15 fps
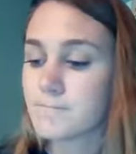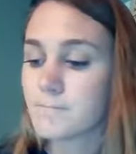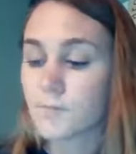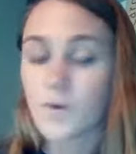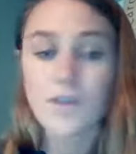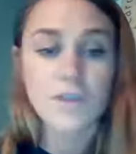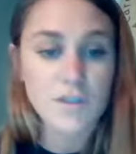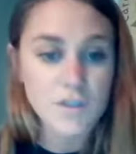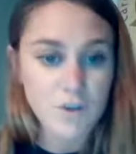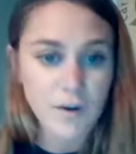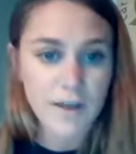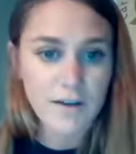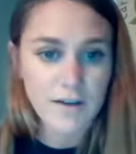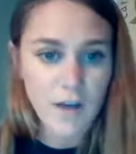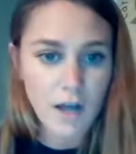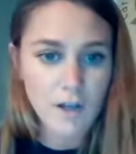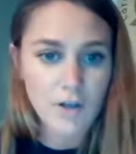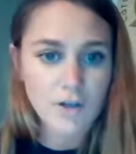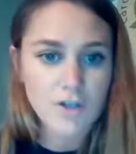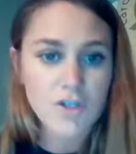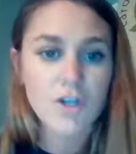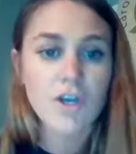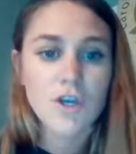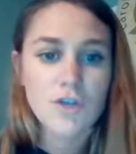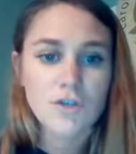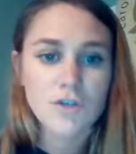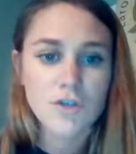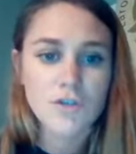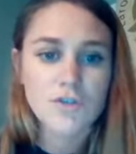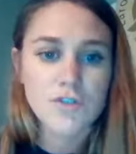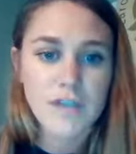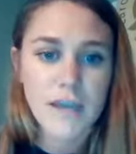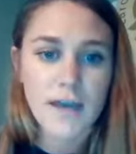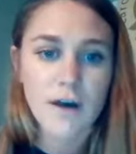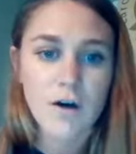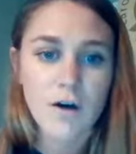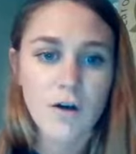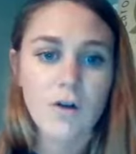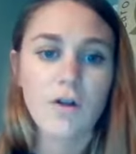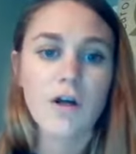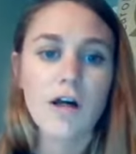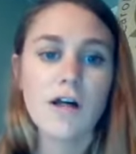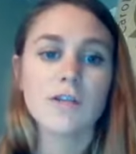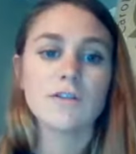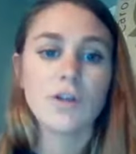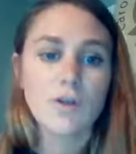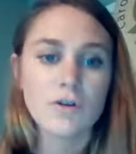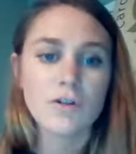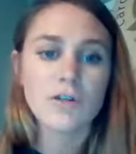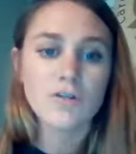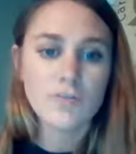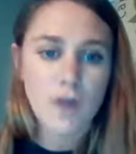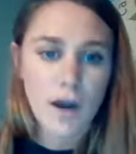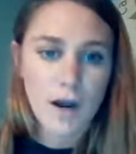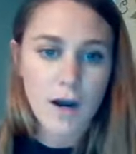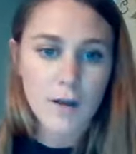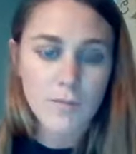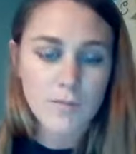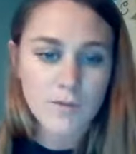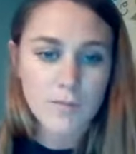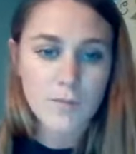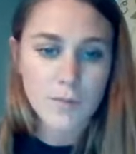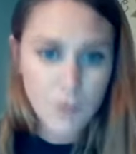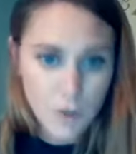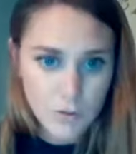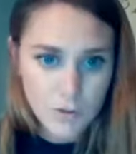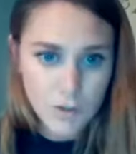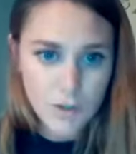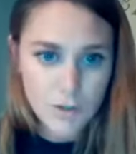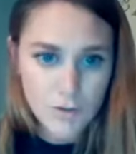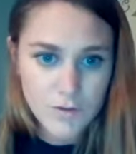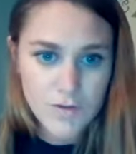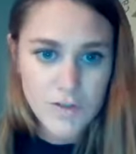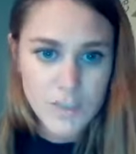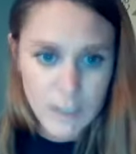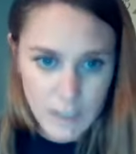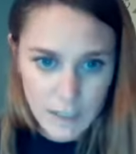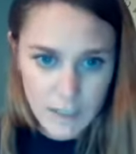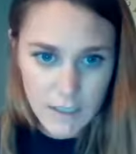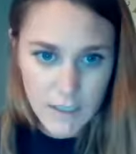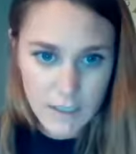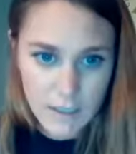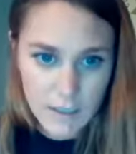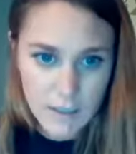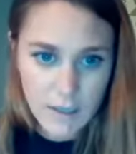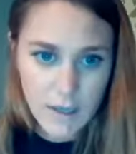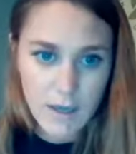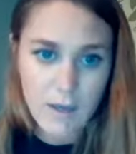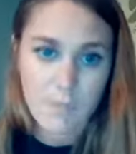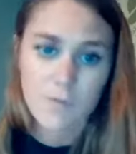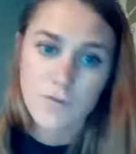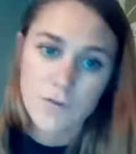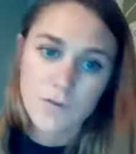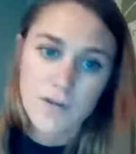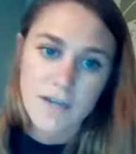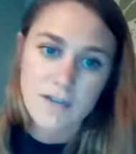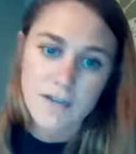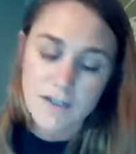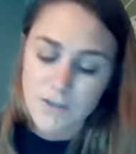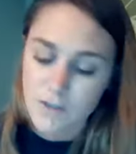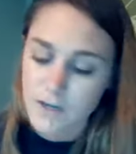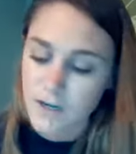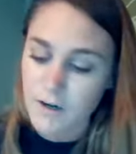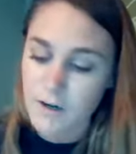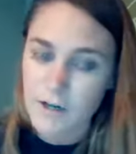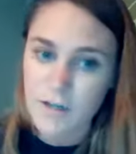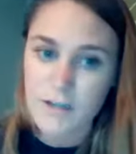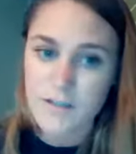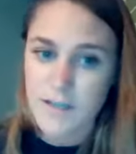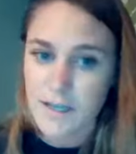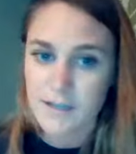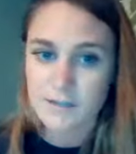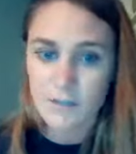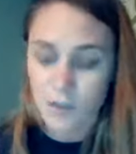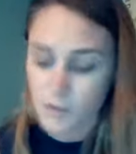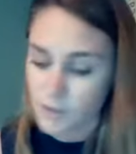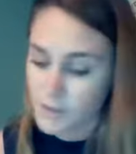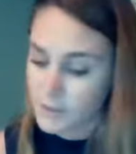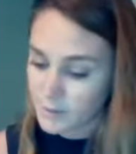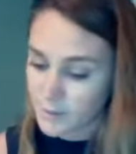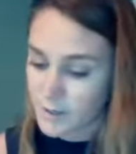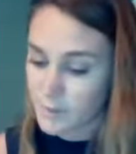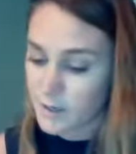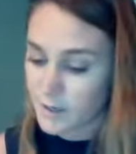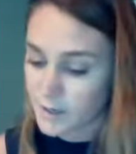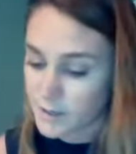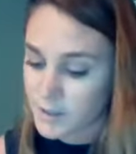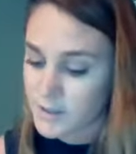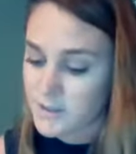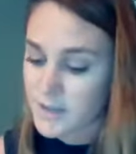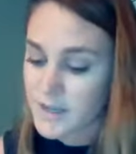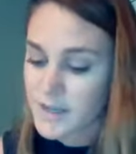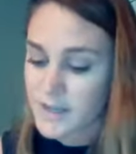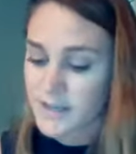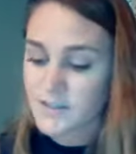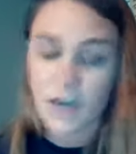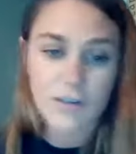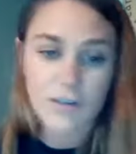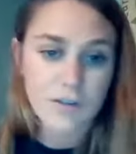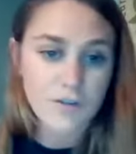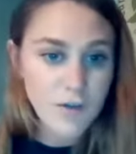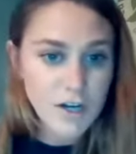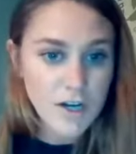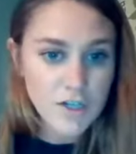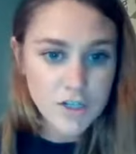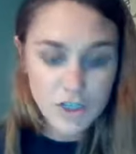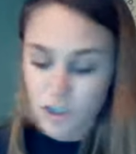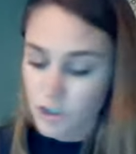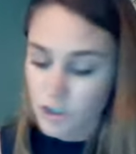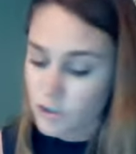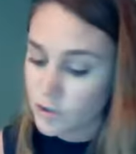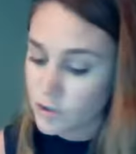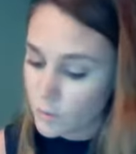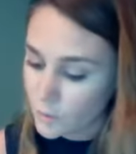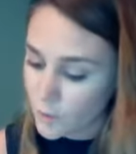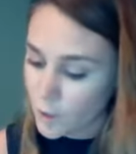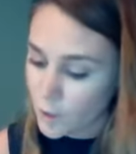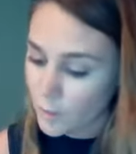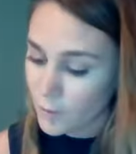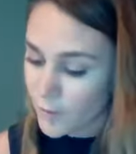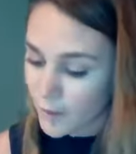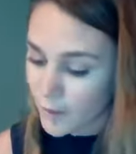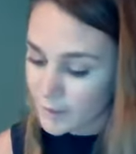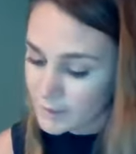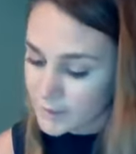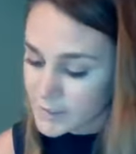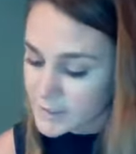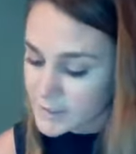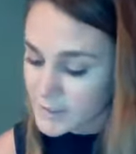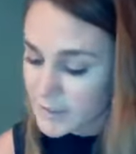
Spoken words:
with this grant dollars to sell locally farmed produce in food desert areas and in low income areas. It's called the Fresh to You Mobile Market,